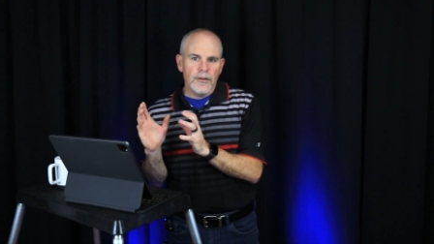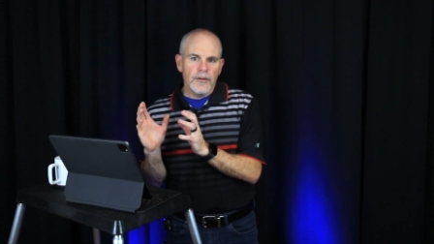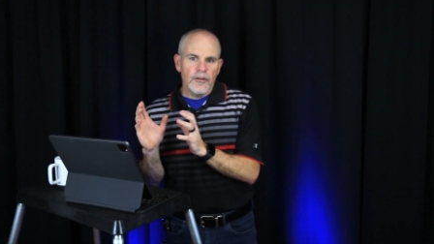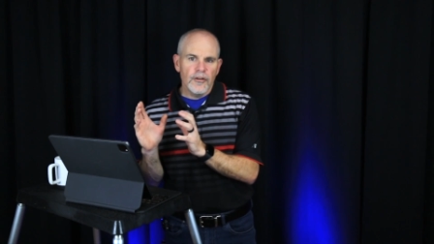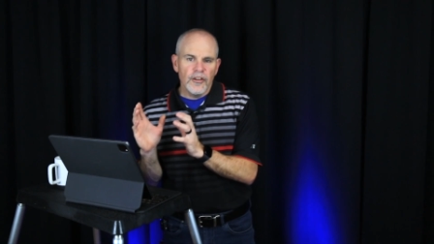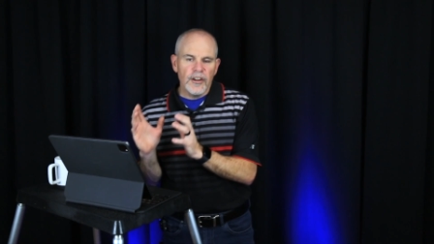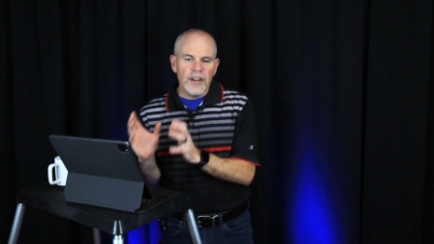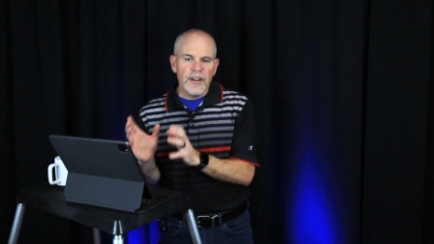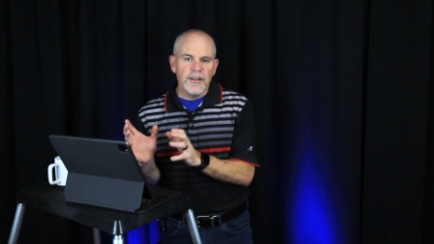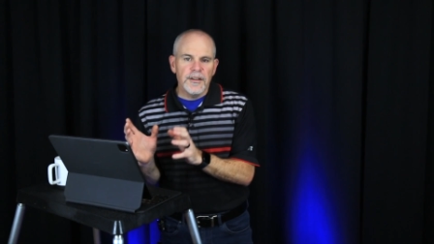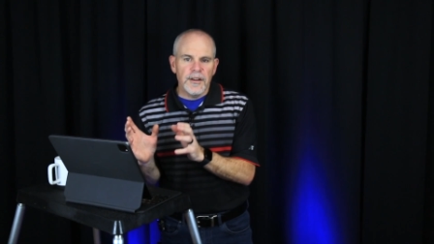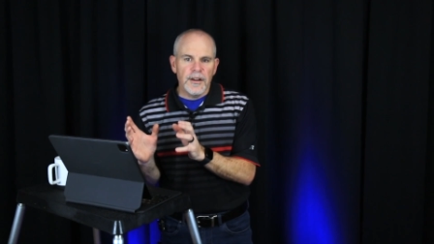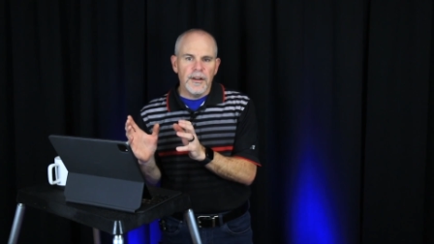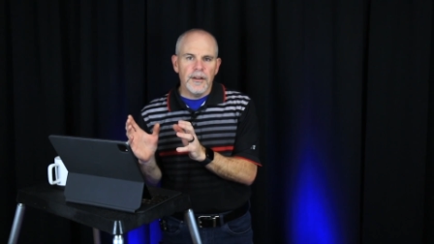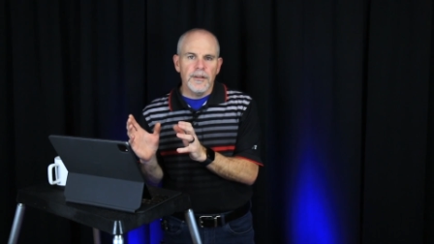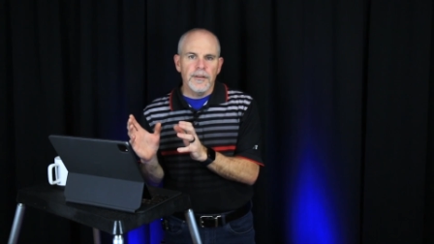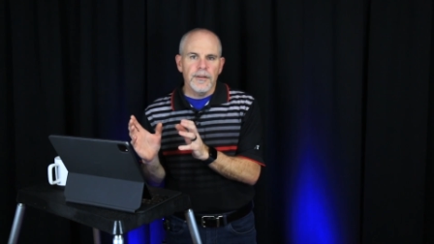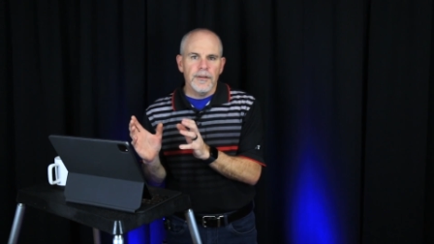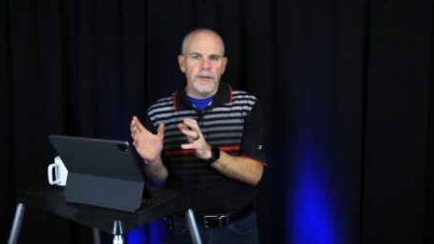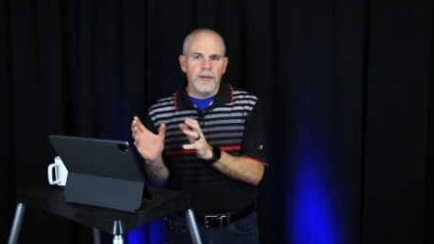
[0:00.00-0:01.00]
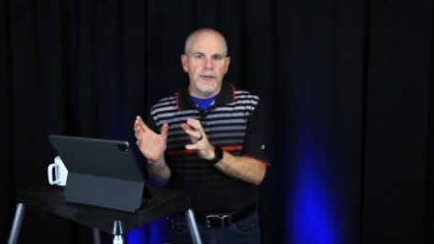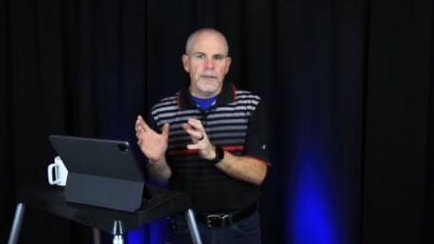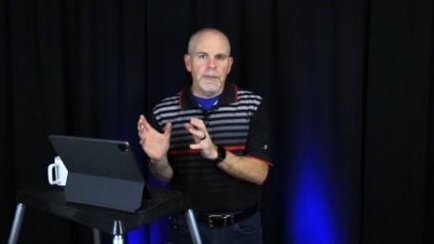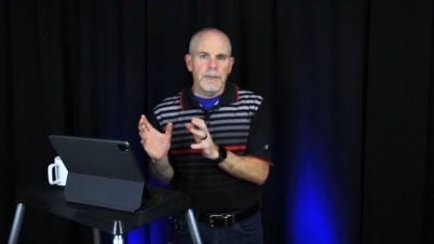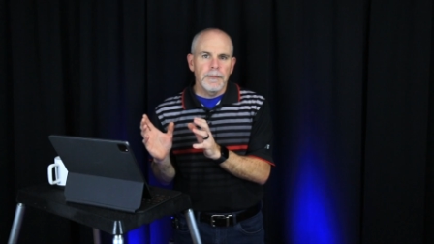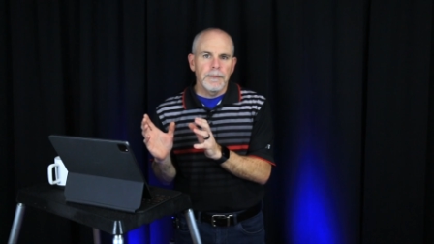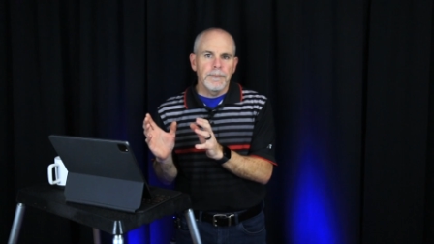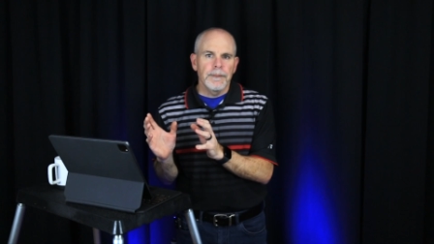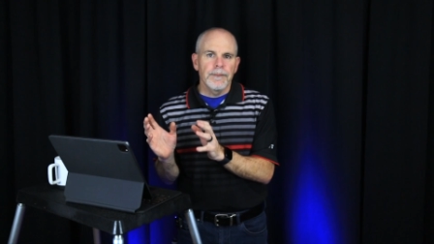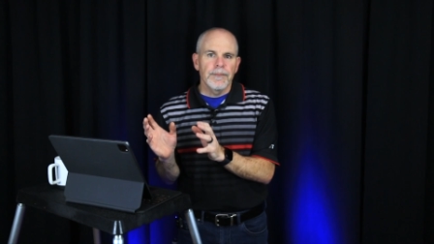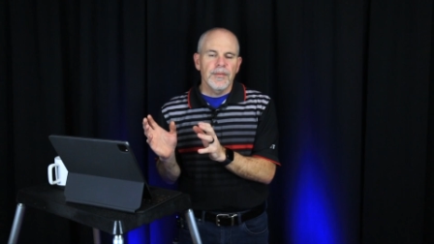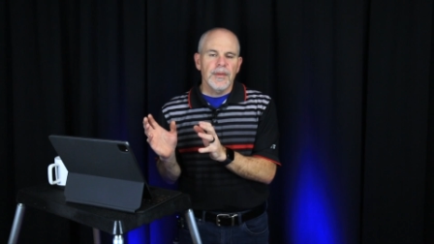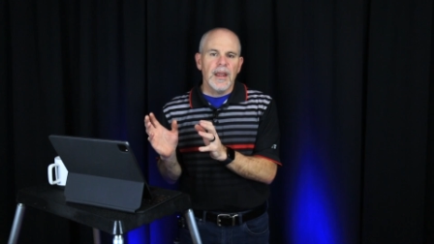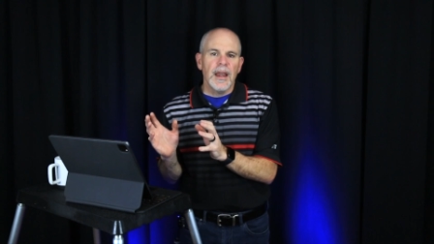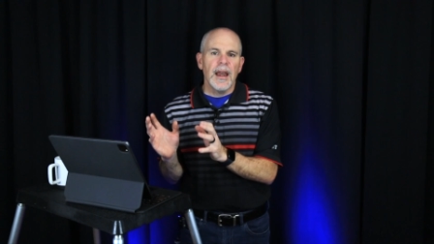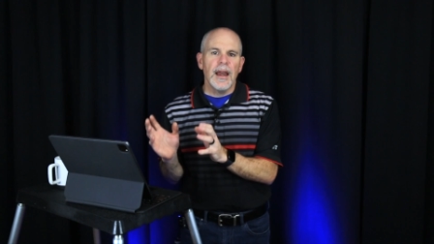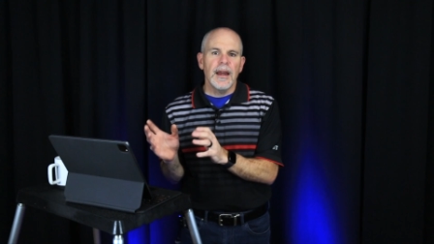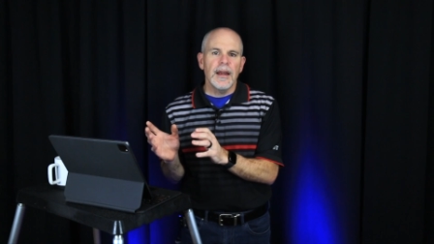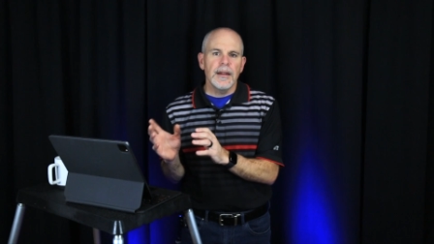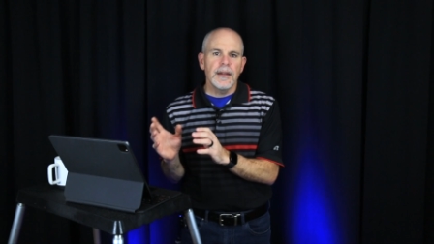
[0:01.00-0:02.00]
Jesus
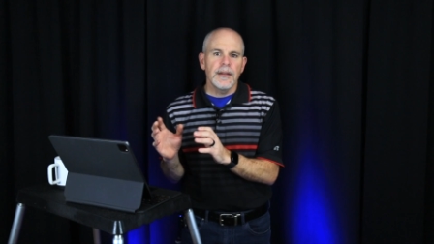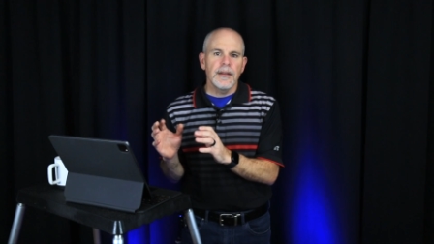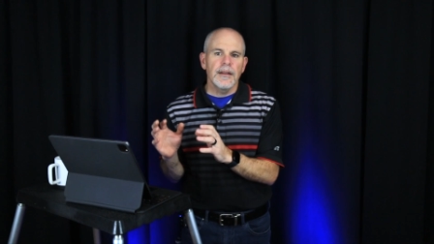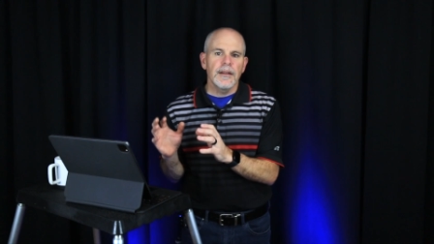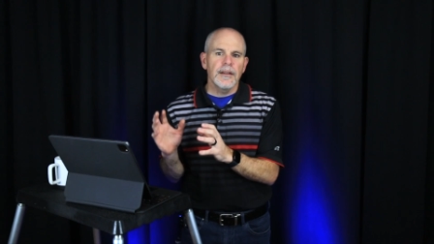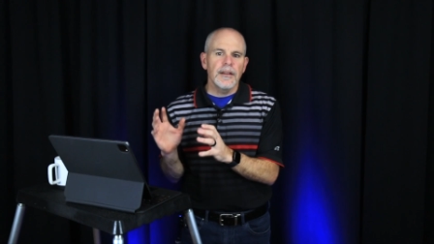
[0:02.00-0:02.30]
had,